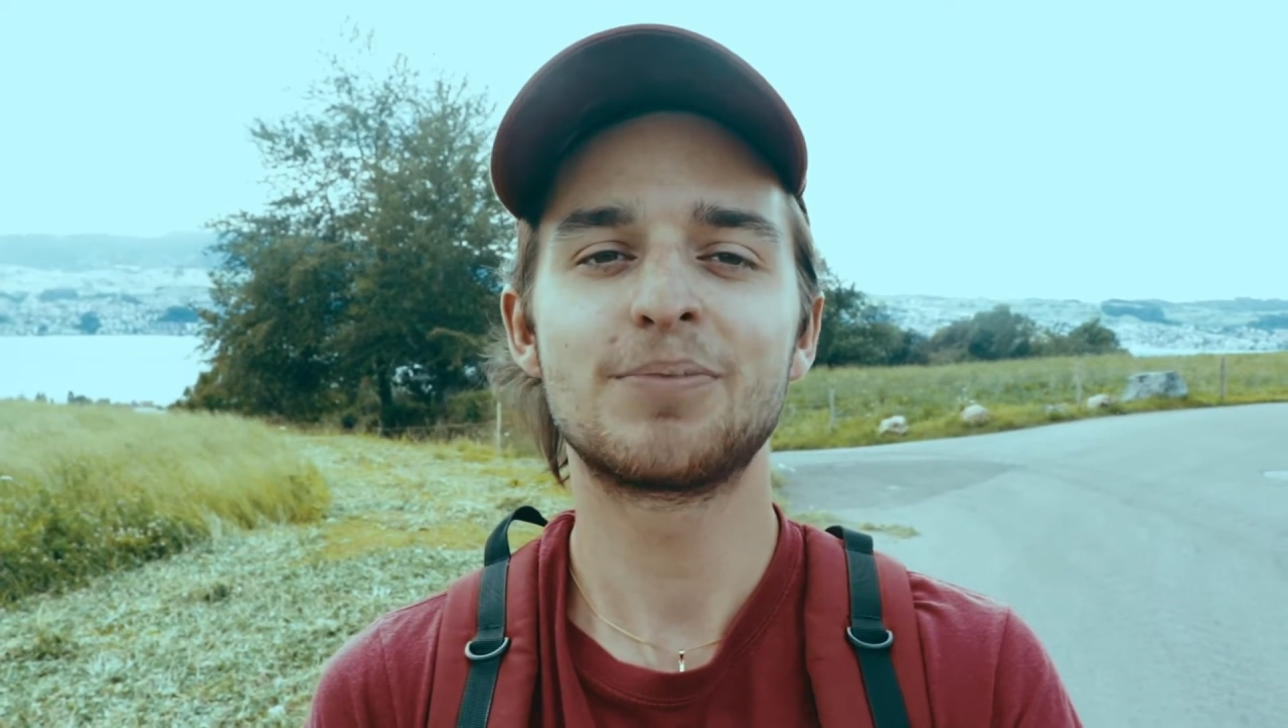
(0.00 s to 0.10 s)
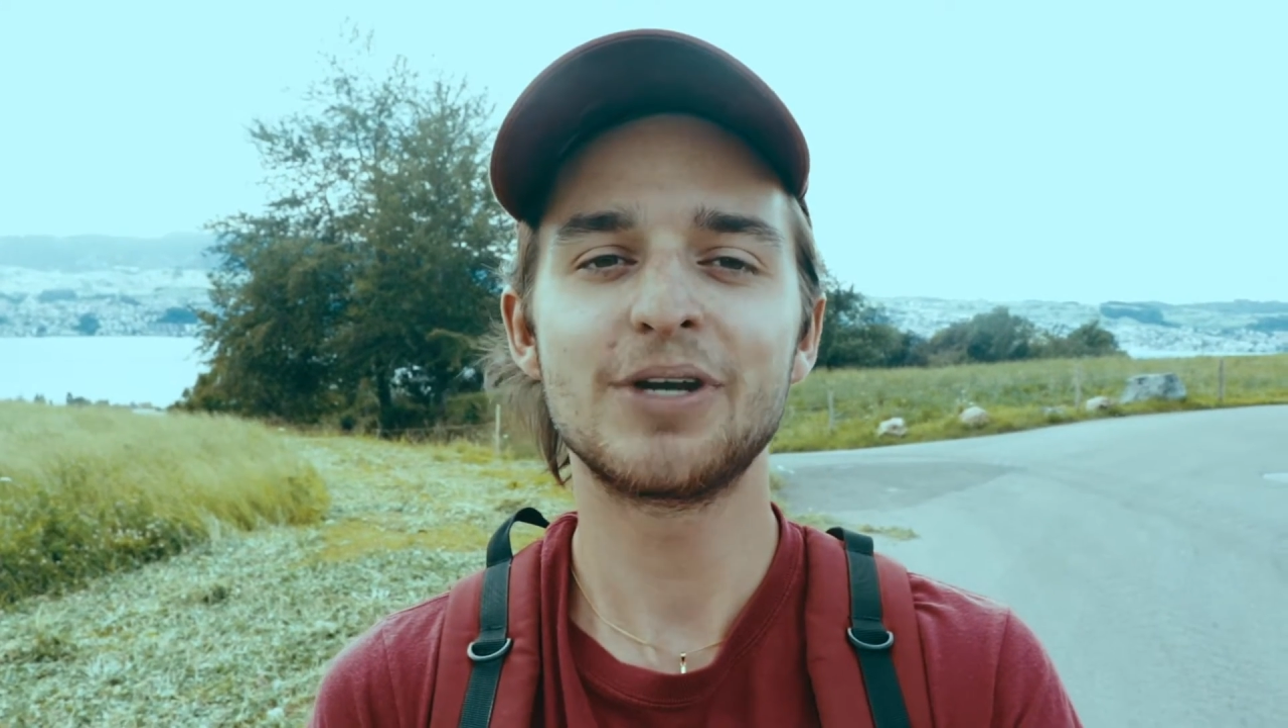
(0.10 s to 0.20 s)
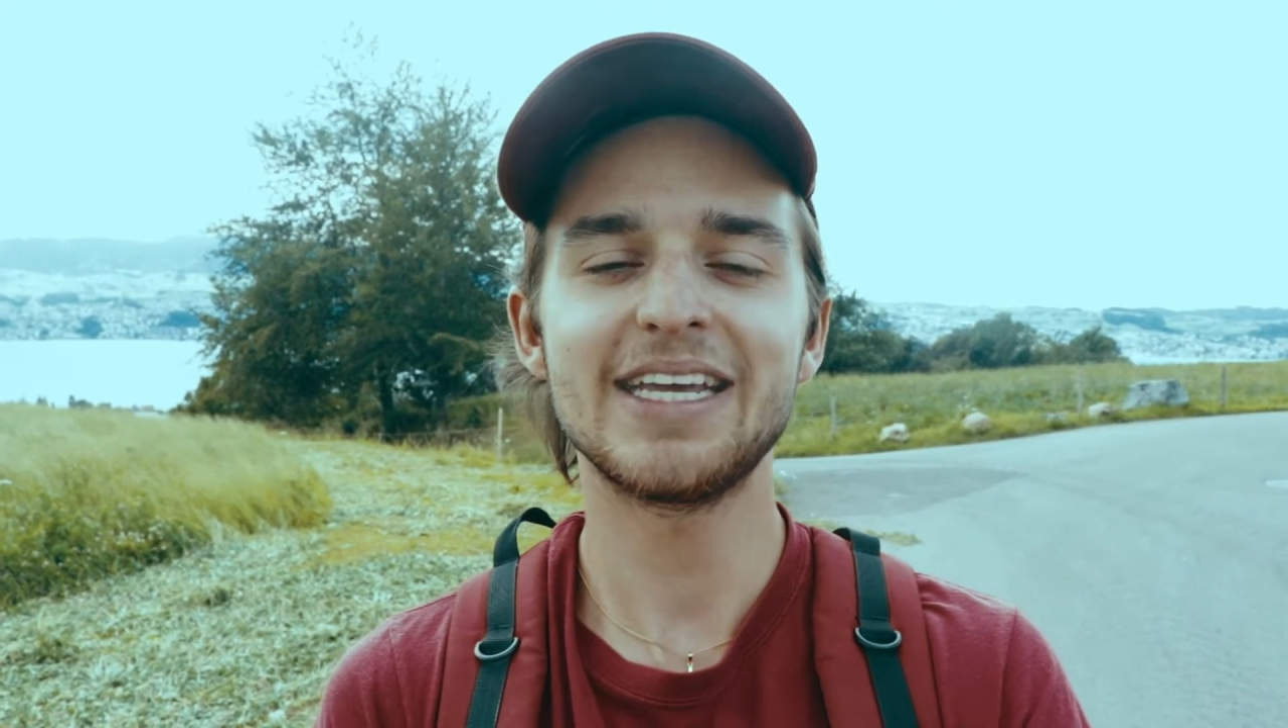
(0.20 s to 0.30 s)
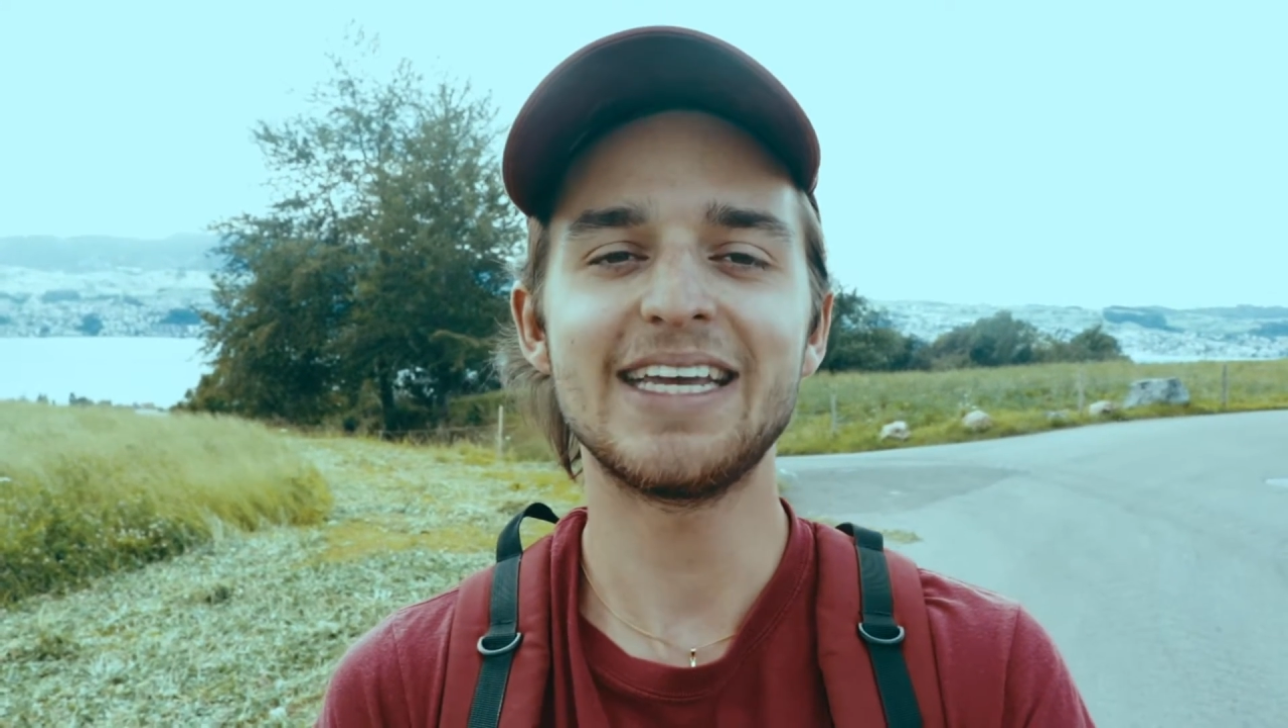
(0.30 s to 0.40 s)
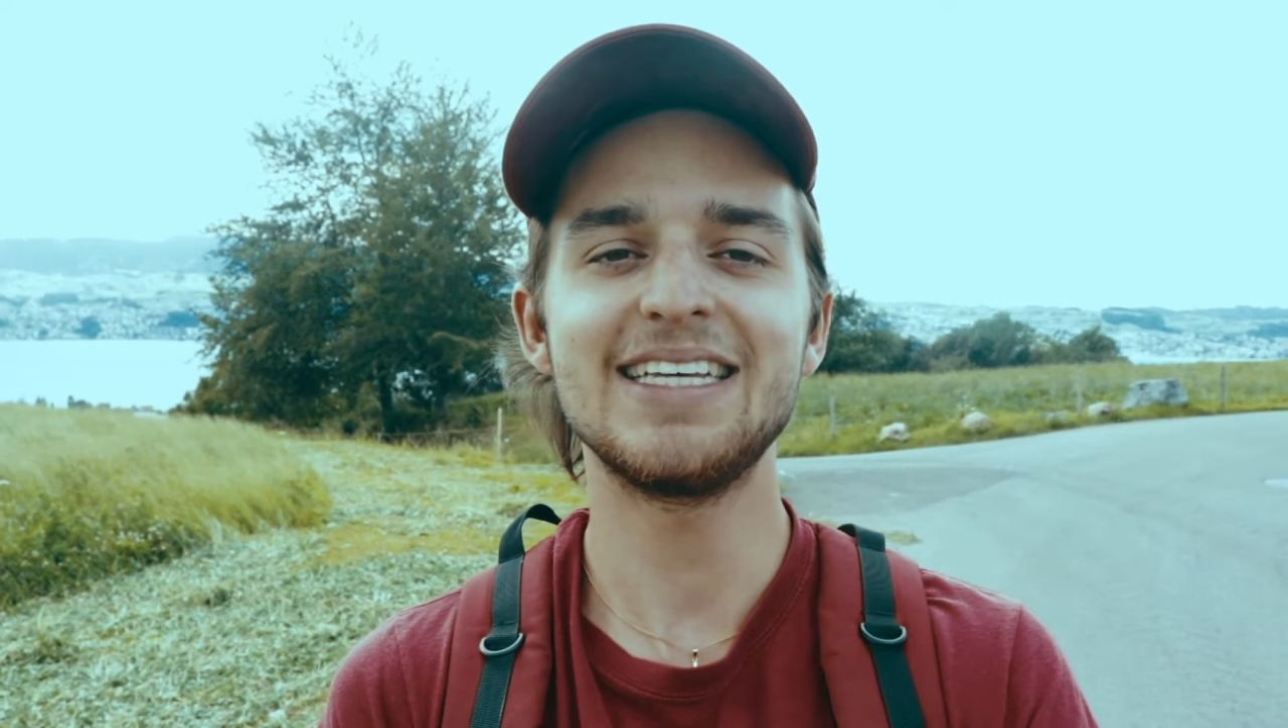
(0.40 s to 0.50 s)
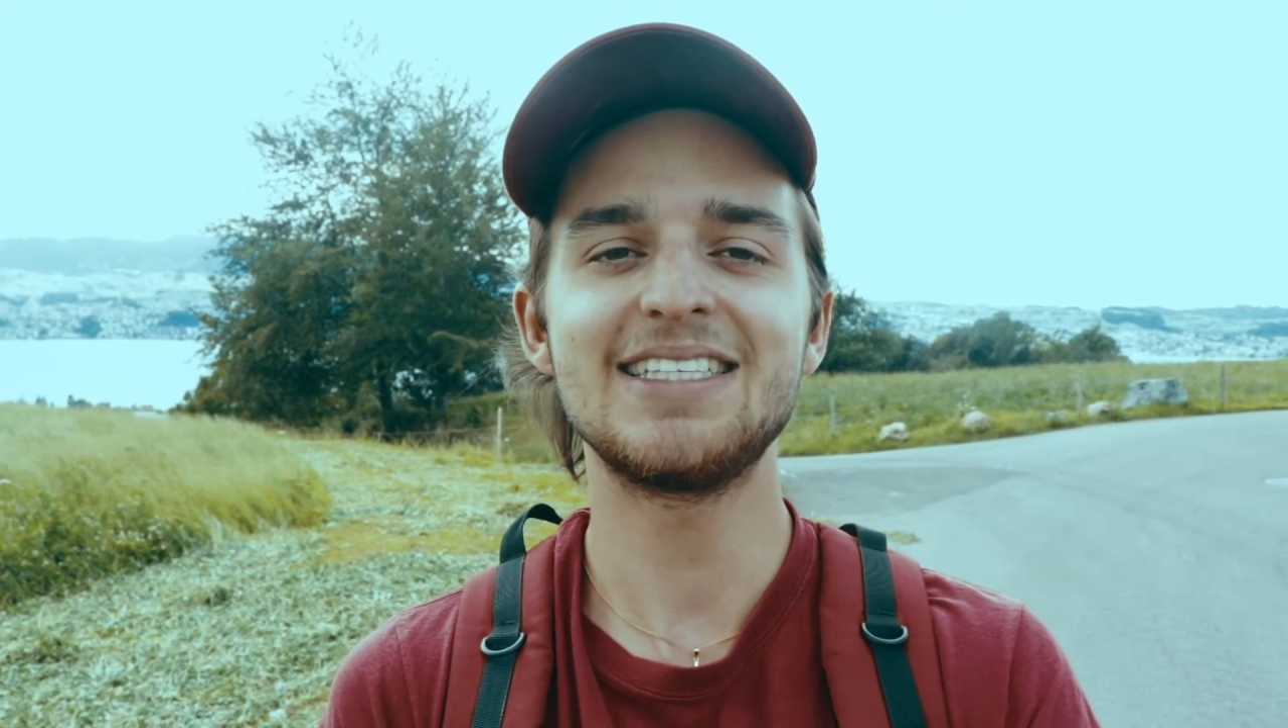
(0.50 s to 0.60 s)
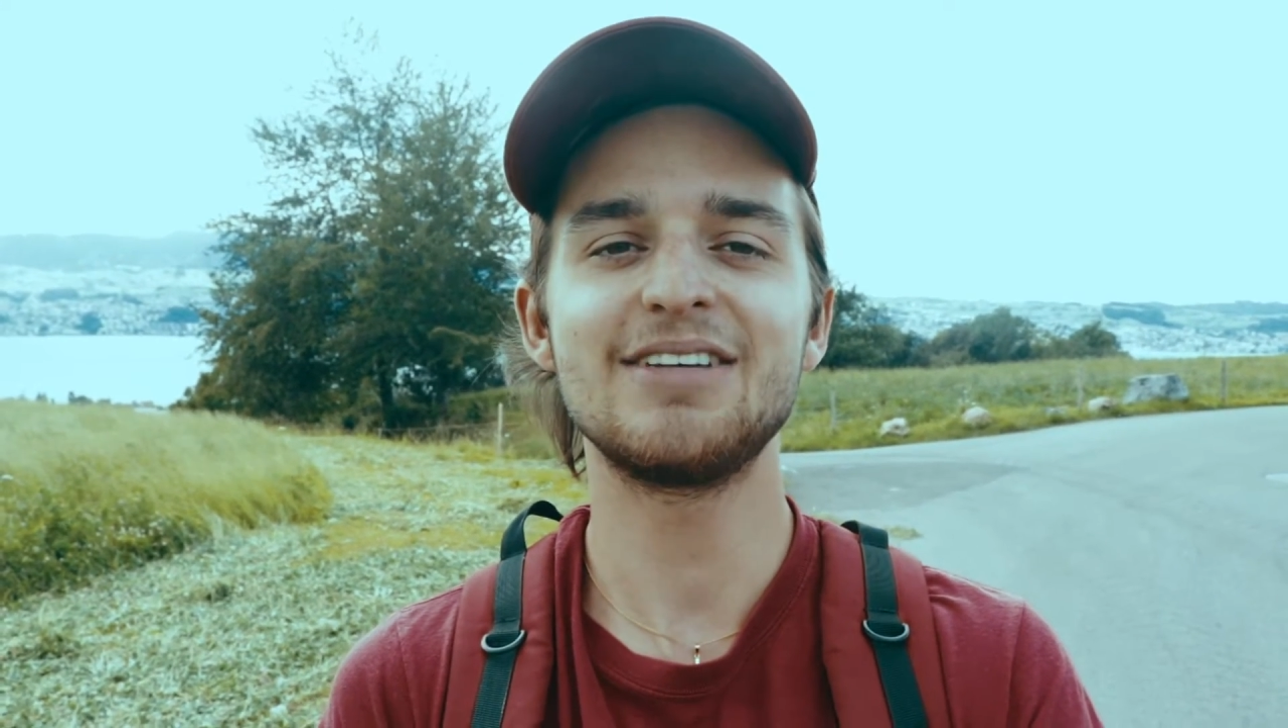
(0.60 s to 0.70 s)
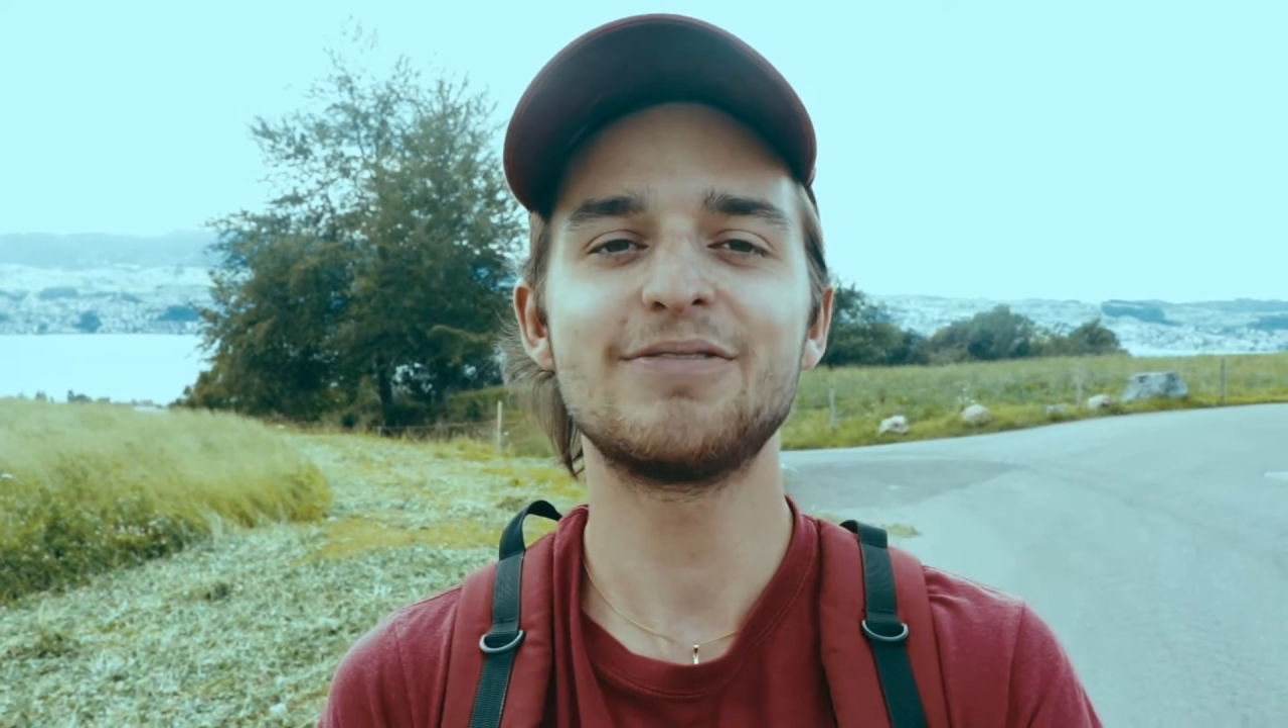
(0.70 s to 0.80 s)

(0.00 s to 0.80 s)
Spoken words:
pretty easy